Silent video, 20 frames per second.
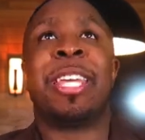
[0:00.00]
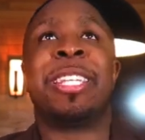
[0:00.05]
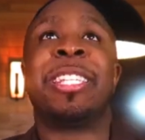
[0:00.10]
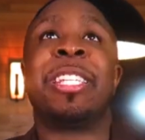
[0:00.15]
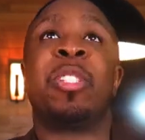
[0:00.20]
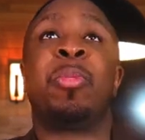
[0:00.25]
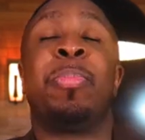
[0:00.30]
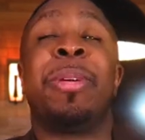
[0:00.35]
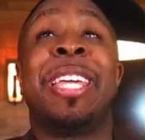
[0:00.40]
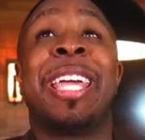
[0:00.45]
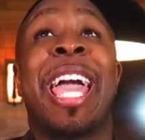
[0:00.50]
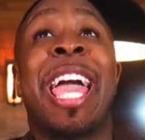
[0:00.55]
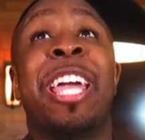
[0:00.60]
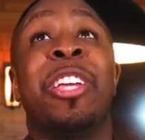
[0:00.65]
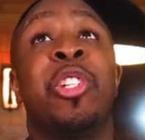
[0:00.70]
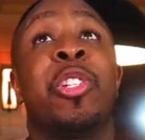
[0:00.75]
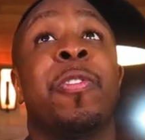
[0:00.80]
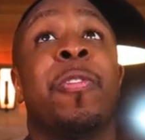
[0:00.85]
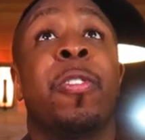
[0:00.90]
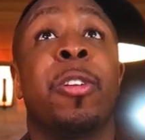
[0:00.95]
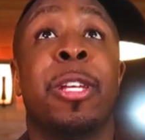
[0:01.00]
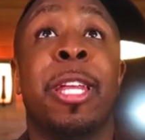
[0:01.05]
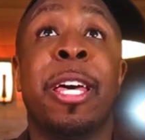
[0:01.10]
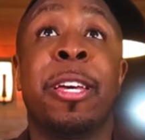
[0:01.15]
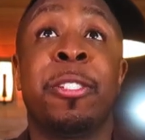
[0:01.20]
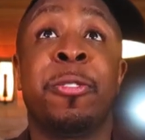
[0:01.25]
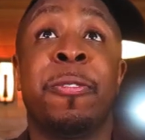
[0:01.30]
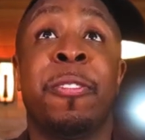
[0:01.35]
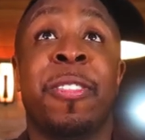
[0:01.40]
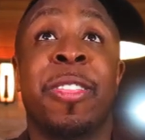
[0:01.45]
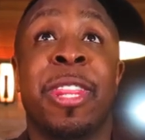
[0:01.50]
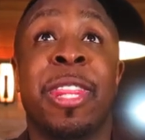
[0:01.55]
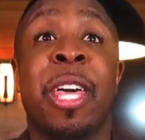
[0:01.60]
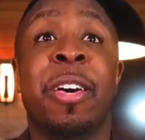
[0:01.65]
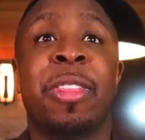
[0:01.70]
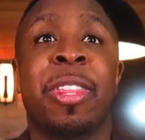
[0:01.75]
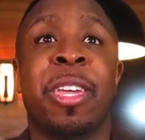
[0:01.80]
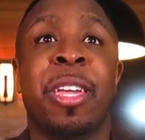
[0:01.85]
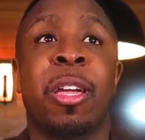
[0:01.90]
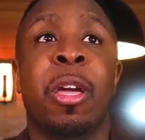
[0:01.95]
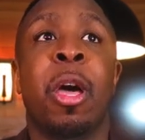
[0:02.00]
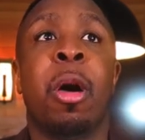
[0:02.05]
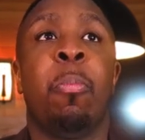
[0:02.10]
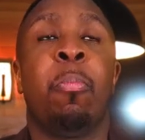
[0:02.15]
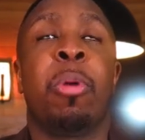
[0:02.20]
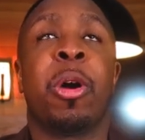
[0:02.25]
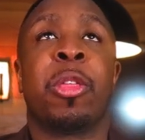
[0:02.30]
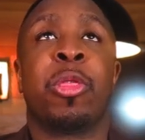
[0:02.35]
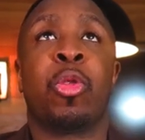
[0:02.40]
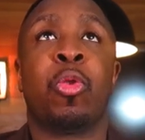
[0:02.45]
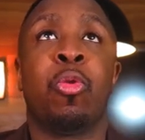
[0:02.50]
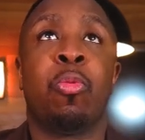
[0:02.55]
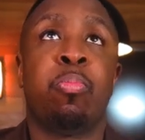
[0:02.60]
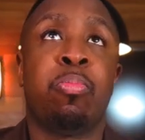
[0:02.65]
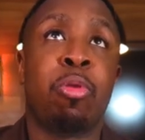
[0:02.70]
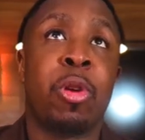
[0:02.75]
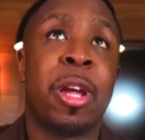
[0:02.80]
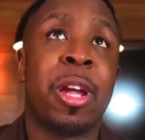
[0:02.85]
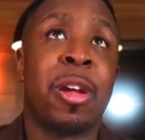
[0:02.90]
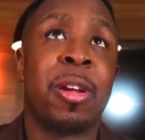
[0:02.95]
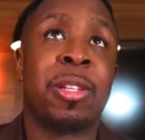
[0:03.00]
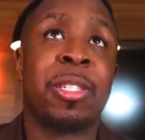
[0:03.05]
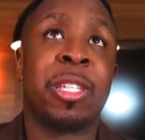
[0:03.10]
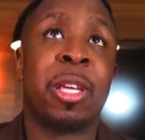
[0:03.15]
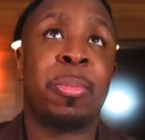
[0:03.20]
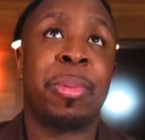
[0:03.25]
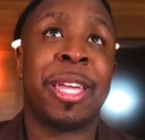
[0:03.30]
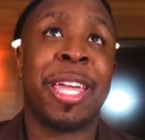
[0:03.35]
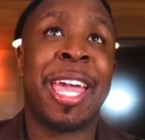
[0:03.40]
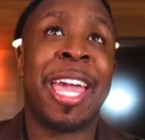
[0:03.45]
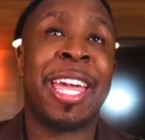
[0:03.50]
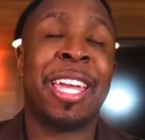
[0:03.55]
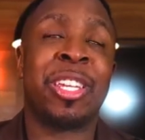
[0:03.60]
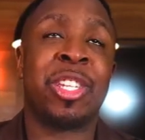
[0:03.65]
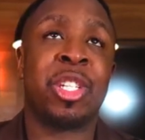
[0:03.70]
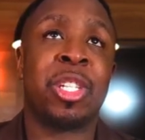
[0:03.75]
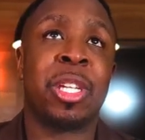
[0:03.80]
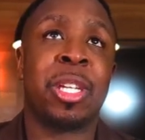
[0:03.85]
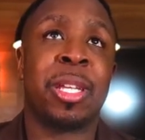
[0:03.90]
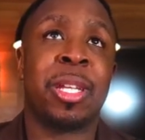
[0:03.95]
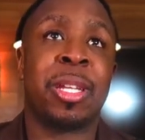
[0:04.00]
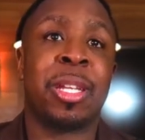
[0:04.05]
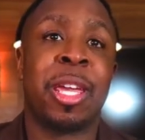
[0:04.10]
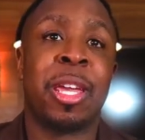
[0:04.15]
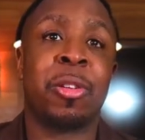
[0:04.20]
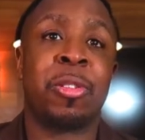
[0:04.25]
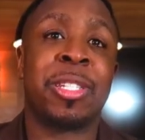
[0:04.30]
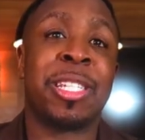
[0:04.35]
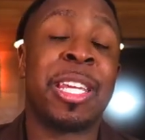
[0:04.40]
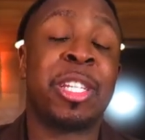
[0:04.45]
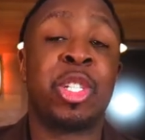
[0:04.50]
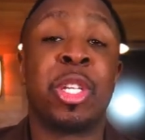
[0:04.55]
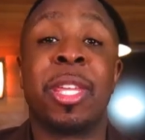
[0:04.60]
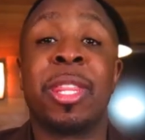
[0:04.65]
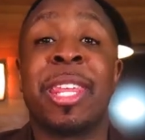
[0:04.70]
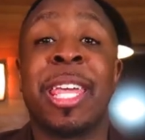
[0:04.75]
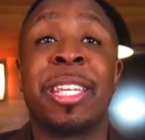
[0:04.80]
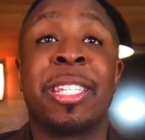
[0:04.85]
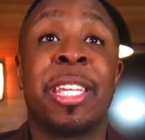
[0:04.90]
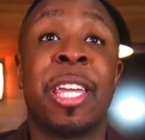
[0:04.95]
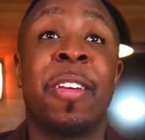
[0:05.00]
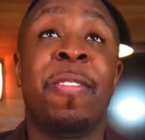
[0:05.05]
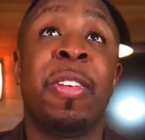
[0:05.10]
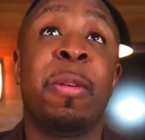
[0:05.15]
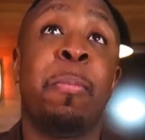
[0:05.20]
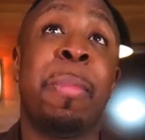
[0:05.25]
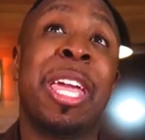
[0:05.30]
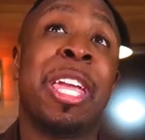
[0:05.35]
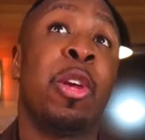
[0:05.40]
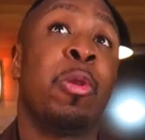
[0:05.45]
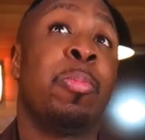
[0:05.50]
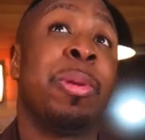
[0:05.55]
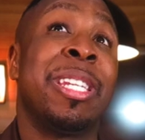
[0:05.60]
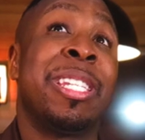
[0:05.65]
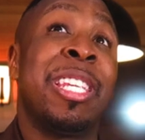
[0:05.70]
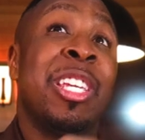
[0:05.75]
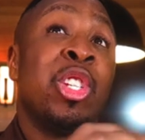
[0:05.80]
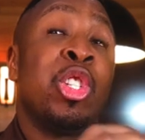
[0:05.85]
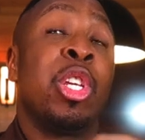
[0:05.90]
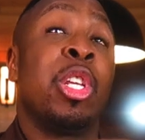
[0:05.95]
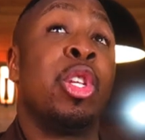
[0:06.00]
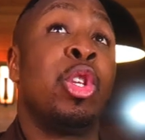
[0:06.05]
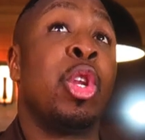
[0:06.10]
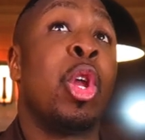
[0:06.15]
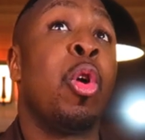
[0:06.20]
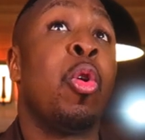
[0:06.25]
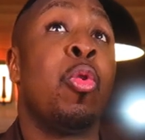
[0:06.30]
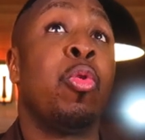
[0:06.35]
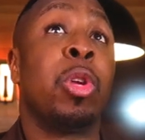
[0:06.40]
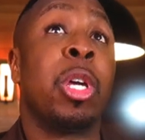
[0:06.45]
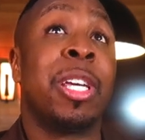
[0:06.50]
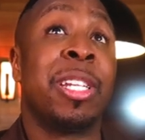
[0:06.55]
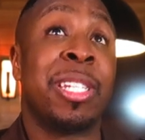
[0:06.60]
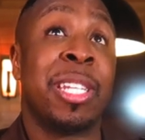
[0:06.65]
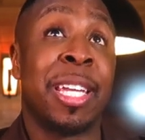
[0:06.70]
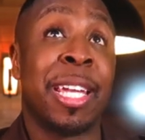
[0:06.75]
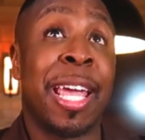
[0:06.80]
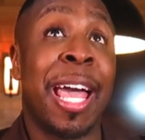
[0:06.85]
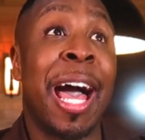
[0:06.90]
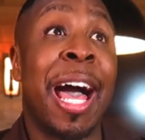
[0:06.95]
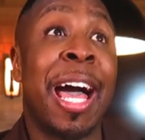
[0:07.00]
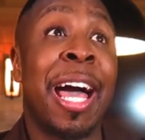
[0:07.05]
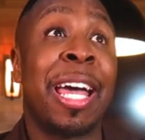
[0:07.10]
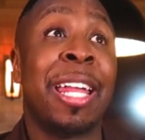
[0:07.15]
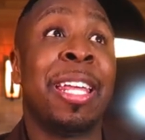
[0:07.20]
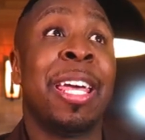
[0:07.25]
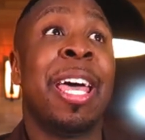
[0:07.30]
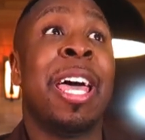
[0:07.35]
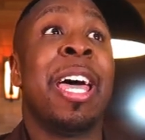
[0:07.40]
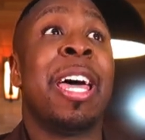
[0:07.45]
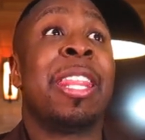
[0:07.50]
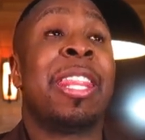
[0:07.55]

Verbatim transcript: It says be anxious for nothing, but through prayer, supplication, intercession, and thanksgiving, make your petition known unto God,